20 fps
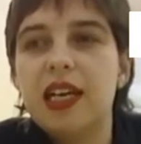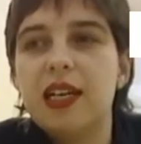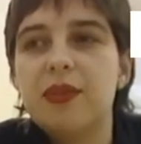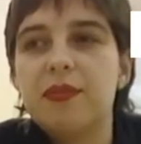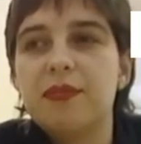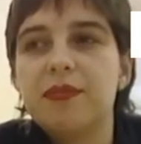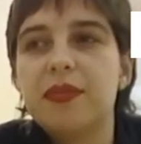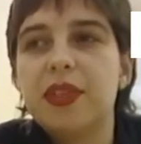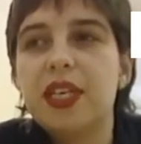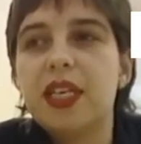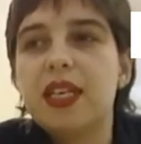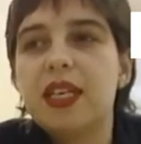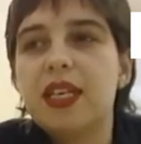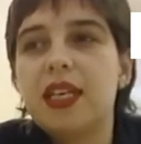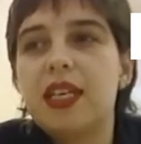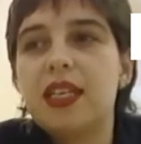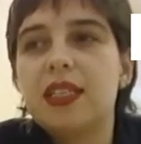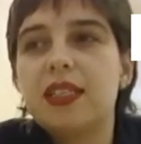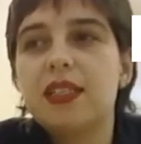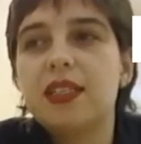Um,
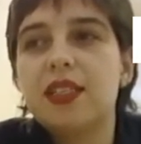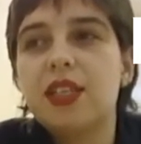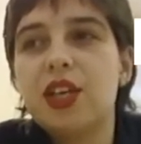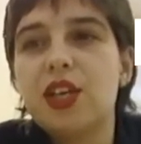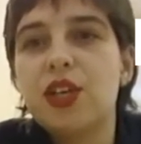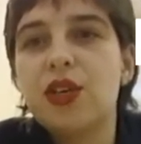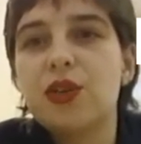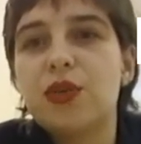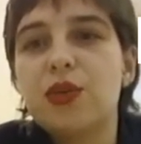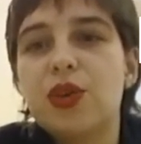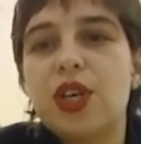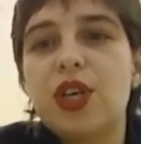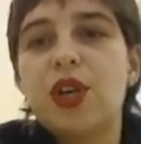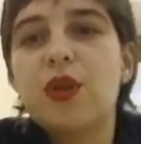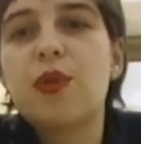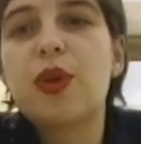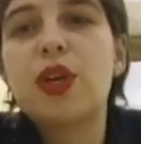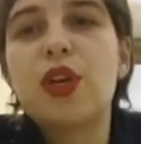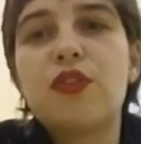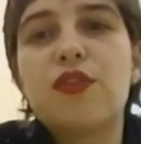so
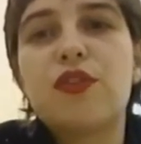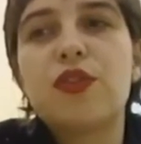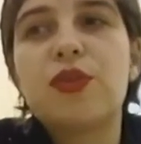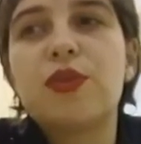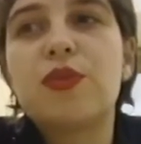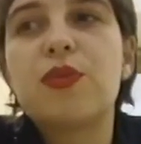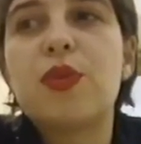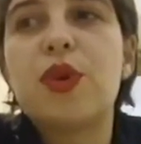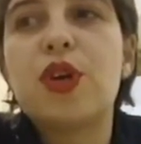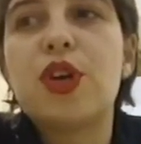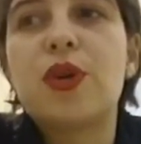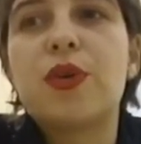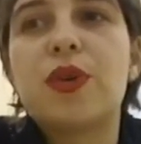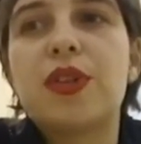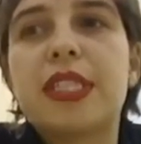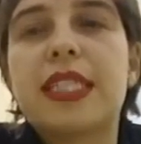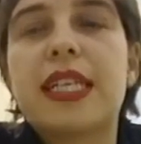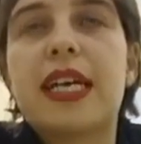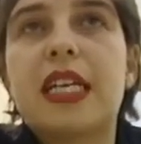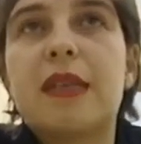we'll often work
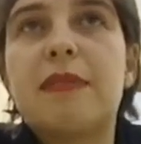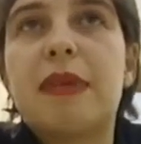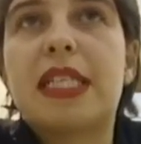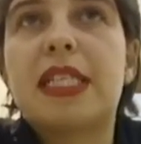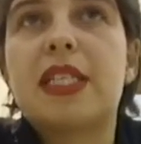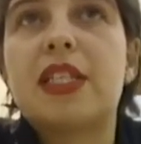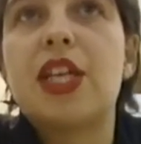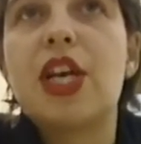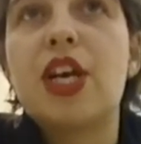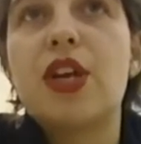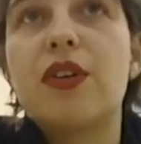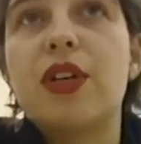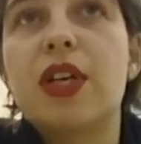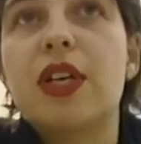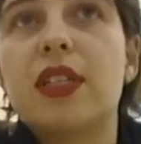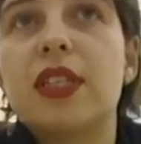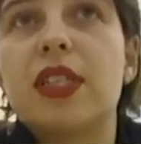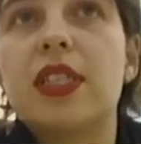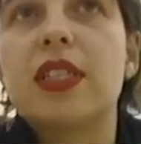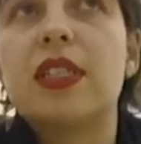with slightly better known
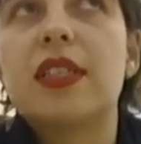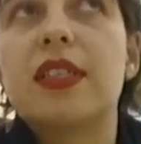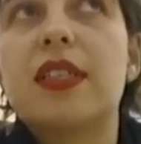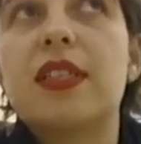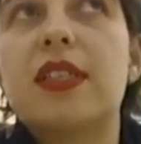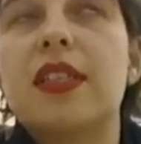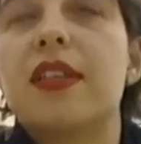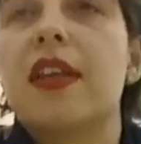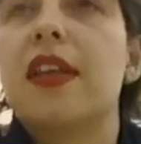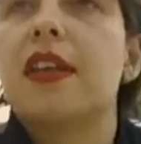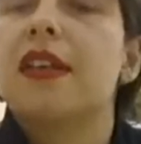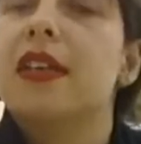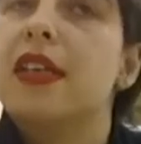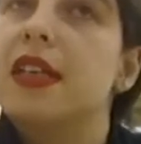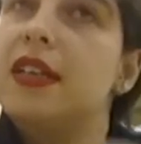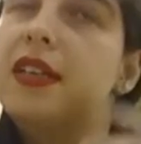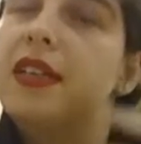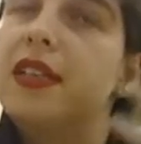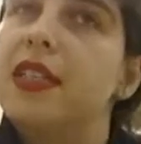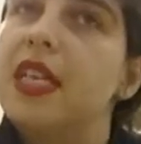artists and then
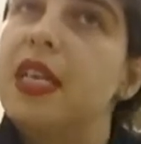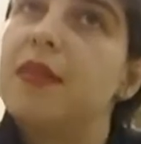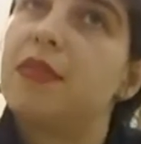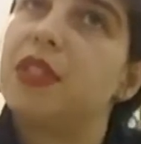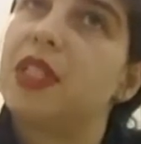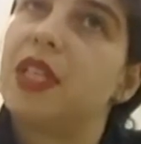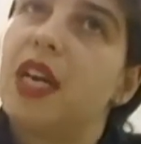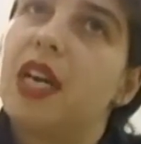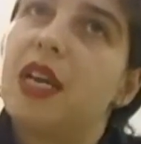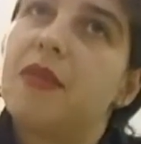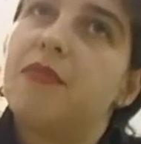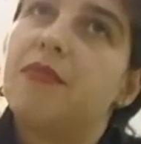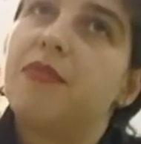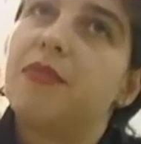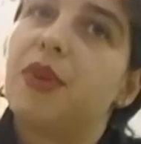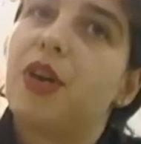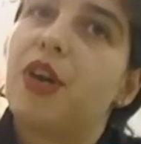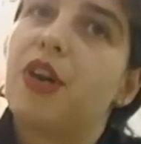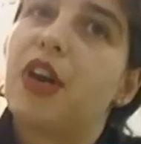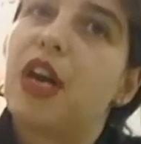at the same time
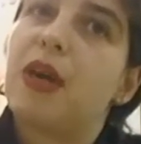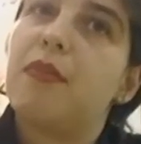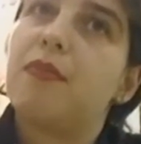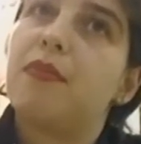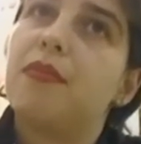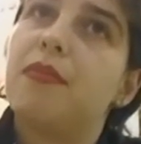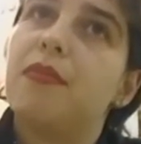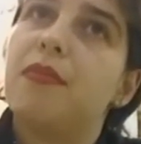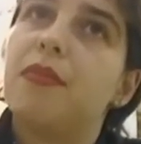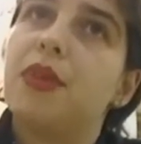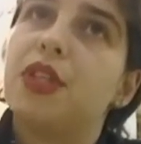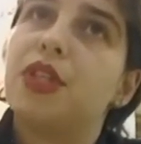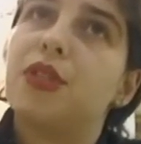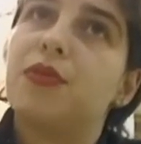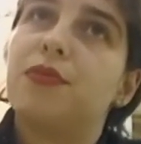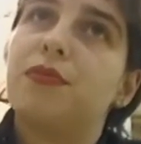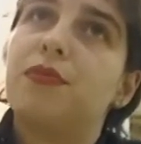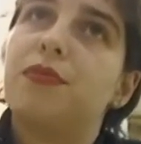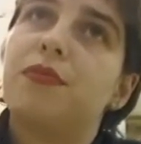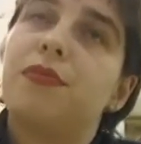program much